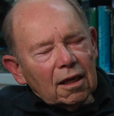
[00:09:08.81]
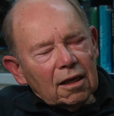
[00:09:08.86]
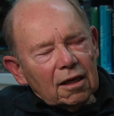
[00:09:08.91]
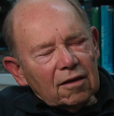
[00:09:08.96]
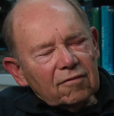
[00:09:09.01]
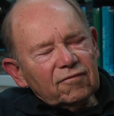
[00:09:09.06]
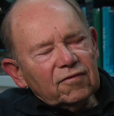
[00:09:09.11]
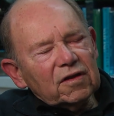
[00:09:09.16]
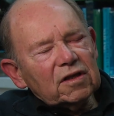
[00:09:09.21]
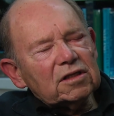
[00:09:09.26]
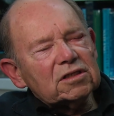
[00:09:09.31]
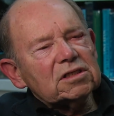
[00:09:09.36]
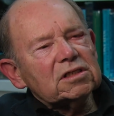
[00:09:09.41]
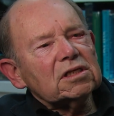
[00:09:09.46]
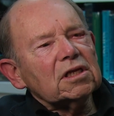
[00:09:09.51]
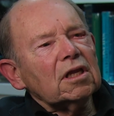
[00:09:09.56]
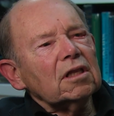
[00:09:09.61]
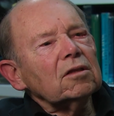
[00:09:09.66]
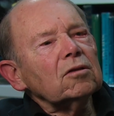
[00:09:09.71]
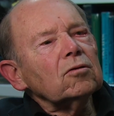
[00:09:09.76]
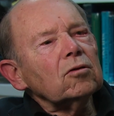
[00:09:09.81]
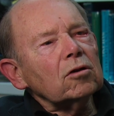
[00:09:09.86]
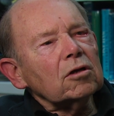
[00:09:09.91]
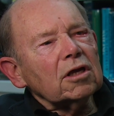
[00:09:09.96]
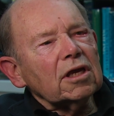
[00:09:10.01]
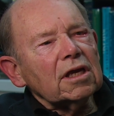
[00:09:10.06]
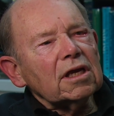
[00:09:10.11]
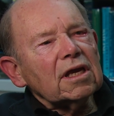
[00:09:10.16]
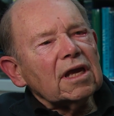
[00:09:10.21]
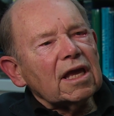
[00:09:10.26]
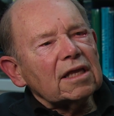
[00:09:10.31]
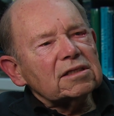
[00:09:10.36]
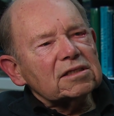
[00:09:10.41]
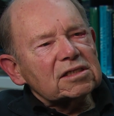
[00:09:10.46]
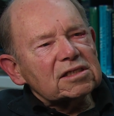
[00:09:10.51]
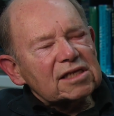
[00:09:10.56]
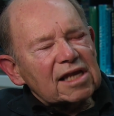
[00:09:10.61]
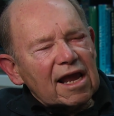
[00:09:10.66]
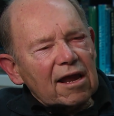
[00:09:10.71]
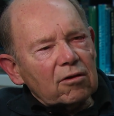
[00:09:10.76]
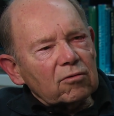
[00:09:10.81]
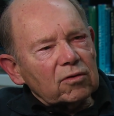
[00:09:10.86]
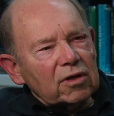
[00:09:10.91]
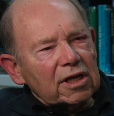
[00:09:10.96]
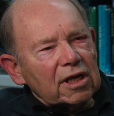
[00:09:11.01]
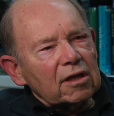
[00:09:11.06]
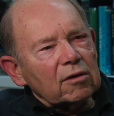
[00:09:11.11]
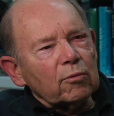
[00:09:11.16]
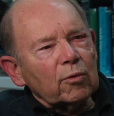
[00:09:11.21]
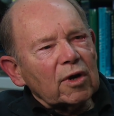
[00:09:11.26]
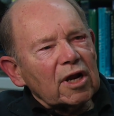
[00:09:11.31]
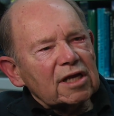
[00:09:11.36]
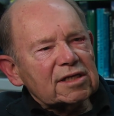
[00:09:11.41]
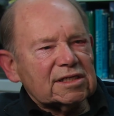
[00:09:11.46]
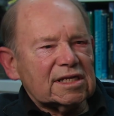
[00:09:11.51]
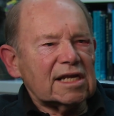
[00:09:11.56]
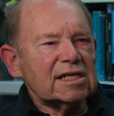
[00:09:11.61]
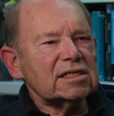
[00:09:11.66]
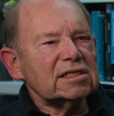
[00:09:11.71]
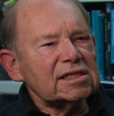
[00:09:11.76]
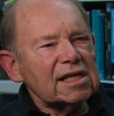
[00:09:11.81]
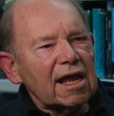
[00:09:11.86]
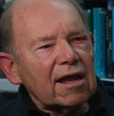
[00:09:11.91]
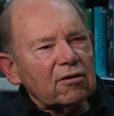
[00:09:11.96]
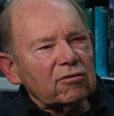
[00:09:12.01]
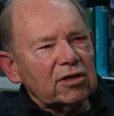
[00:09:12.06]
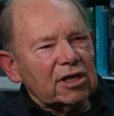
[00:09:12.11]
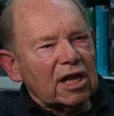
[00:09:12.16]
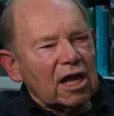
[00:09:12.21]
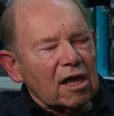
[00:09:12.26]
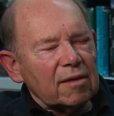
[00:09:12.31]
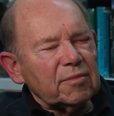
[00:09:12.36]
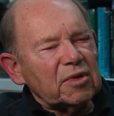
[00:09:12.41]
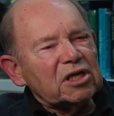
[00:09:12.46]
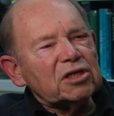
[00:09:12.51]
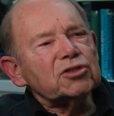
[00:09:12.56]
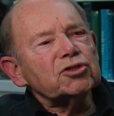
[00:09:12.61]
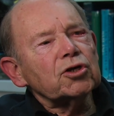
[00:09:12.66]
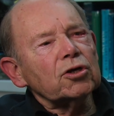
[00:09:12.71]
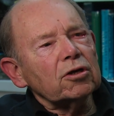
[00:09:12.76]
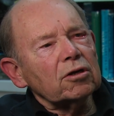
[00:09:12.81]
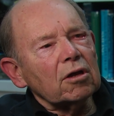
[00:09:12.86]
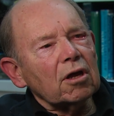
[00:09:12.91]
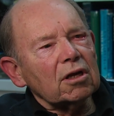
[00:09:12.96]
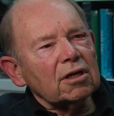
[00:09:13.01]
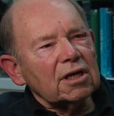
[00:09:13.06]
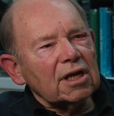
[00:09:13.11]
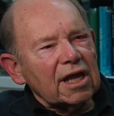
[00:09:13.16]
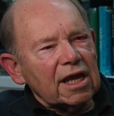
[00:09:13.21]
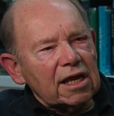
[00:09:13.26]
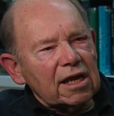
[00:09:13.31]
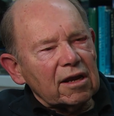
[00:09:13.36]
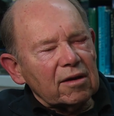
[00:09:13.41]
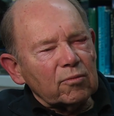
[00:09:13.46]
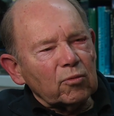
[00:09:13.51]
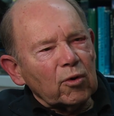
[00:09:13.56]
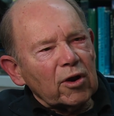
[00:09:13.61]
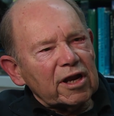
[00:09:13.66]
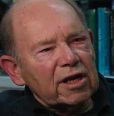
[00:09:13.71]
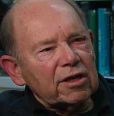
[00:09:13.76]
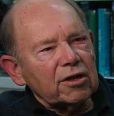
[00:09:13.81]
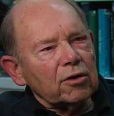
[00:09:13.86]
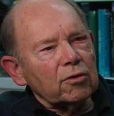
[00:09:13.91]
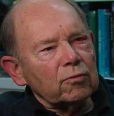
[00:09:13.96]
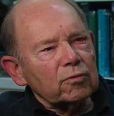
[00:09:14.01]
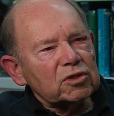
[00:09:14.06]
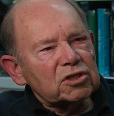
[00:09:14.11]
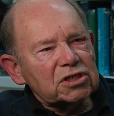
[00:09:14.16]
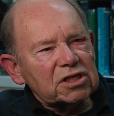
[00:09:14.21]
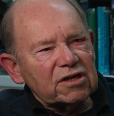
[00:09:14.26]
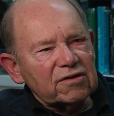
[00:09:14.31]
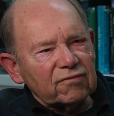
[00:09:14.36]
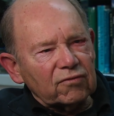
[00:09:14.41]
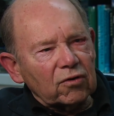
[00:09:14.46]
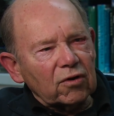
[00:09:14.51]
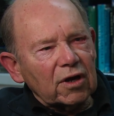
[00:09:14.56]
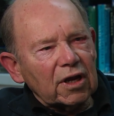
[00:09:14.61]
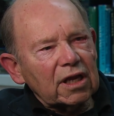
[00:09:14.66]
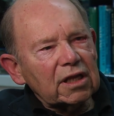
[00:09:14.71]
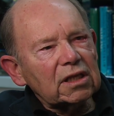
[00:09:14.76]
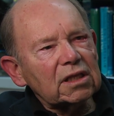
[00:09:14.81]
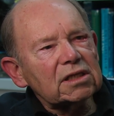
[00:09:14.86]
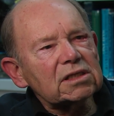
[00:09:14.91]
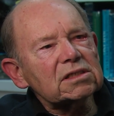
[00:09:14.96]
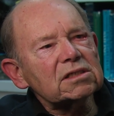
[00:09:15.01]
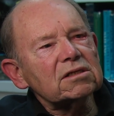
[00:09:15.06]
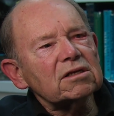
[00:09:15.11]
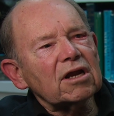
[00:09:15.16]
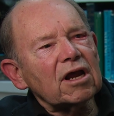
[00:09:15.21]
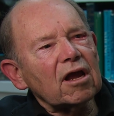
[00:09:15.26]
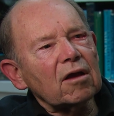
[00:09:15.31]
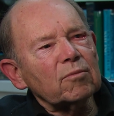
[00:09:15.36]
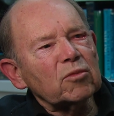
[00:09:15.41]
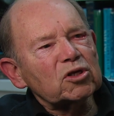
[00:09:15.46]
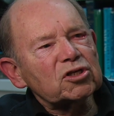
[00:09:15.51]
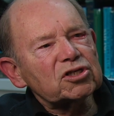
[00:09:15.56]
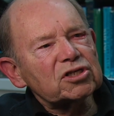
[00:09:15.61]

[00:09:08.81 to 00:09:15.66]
If it's looking and sounding, and when I say sounding, I mean turn on an A M radio receiver and listen to how much